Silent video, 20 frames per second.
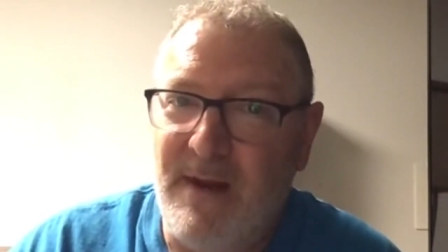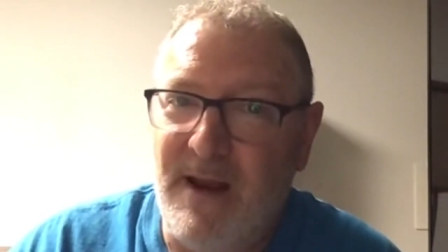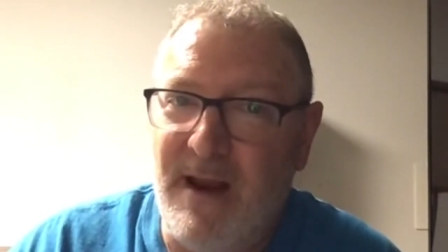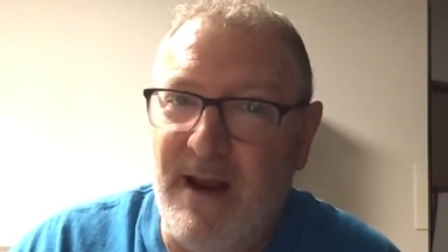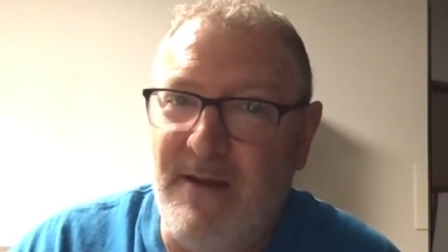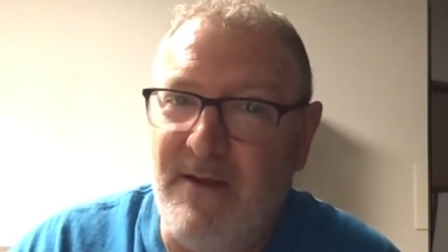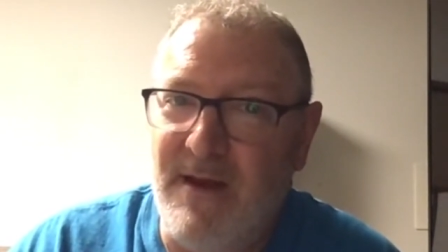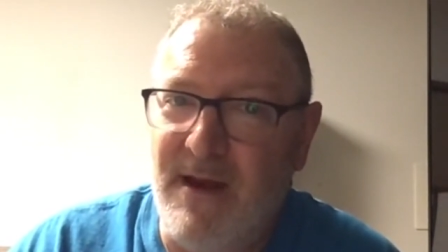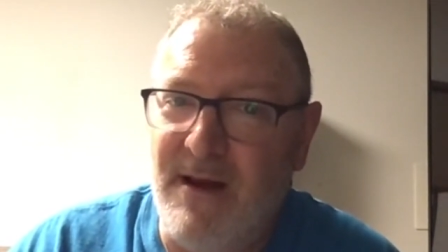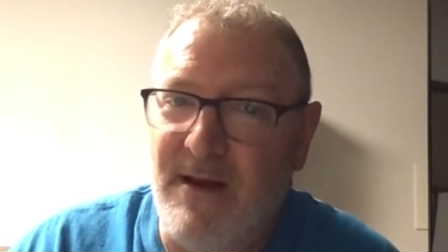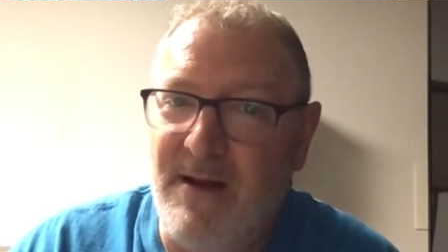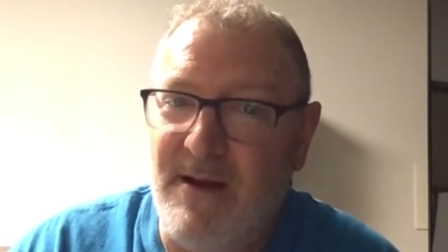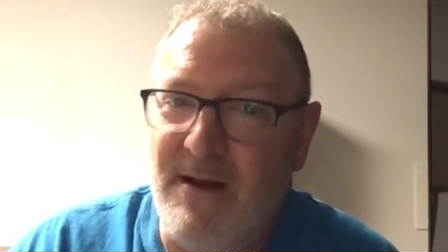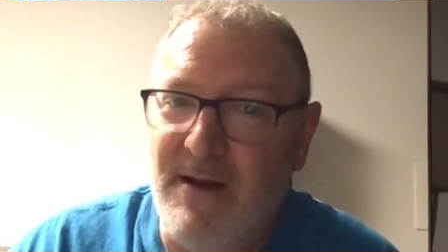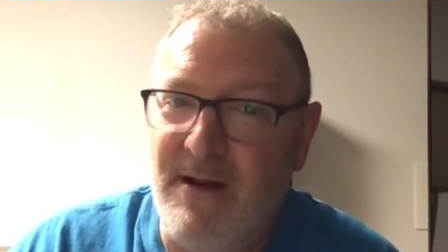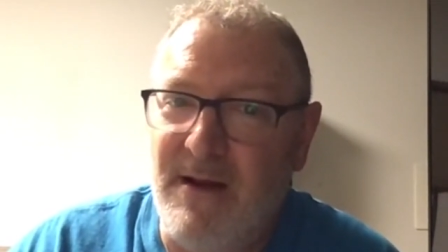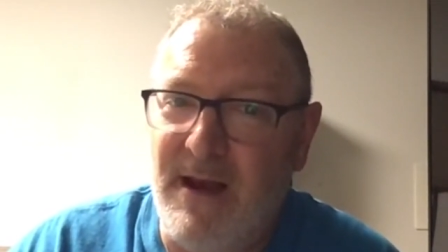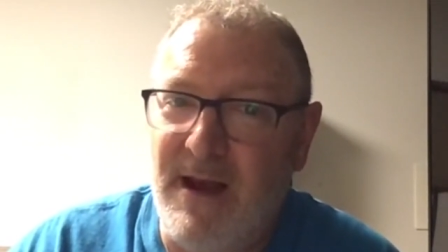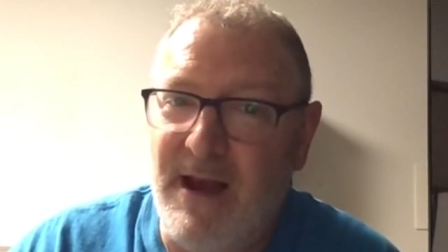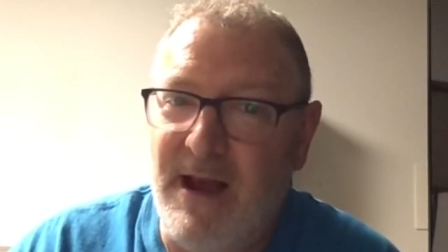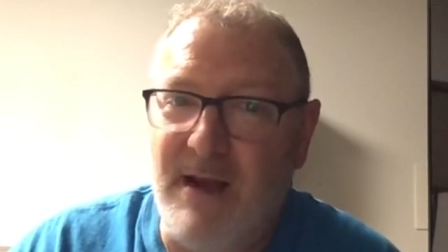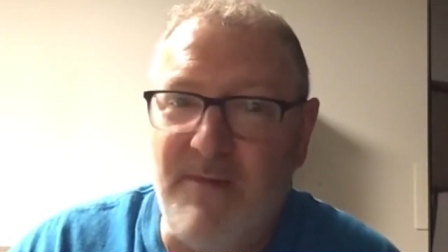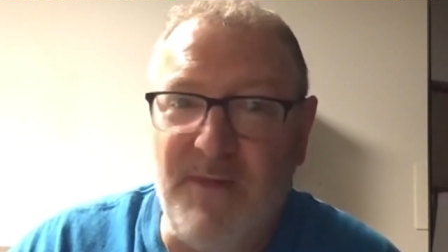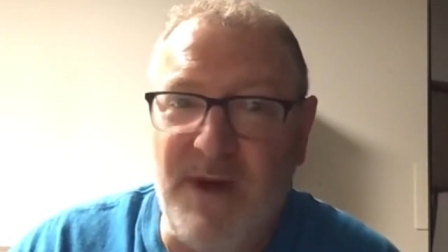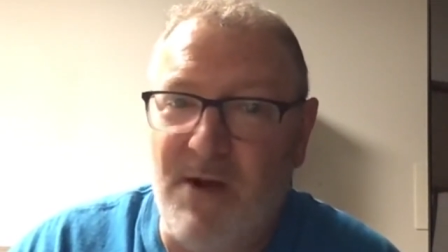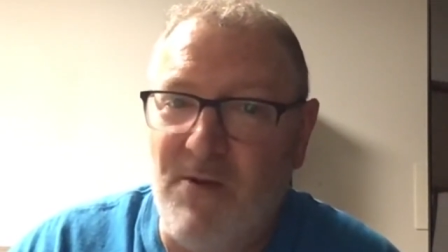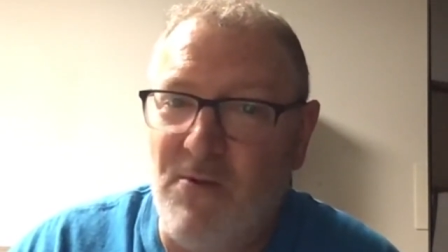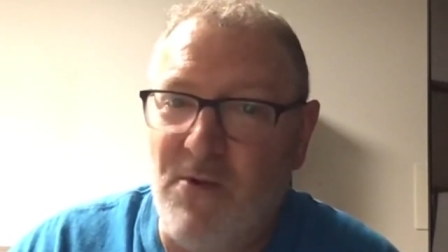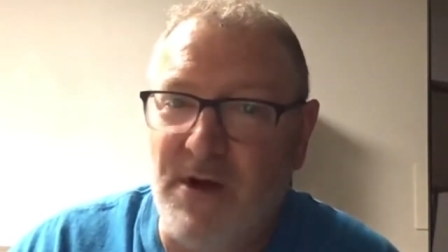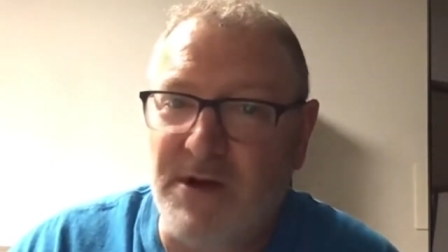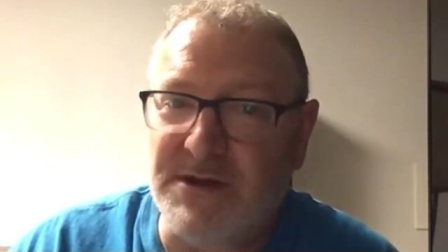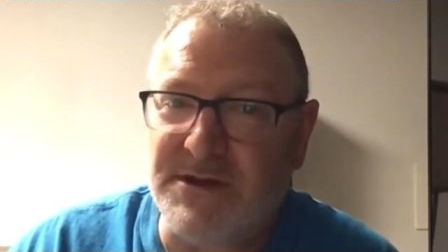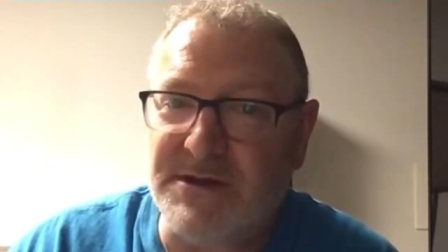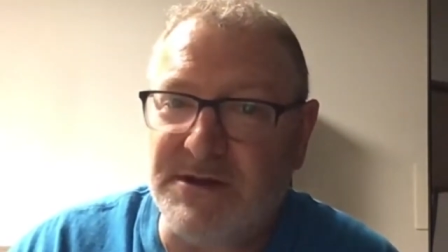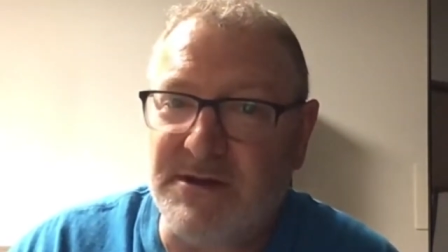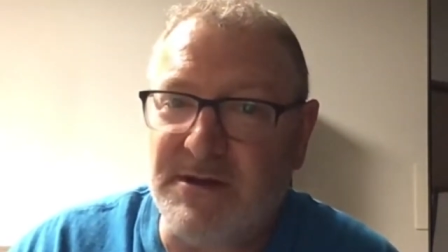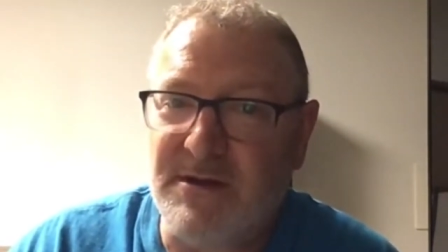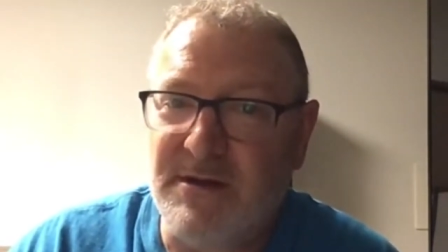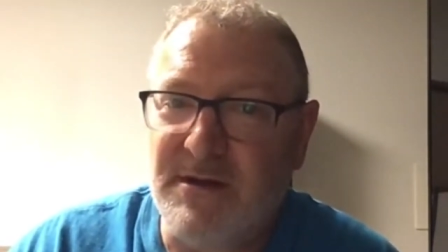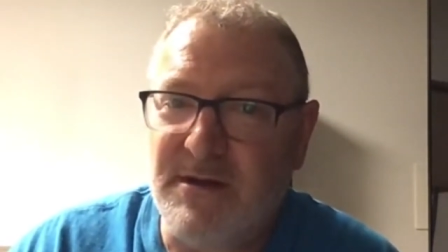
And then it hit me at once.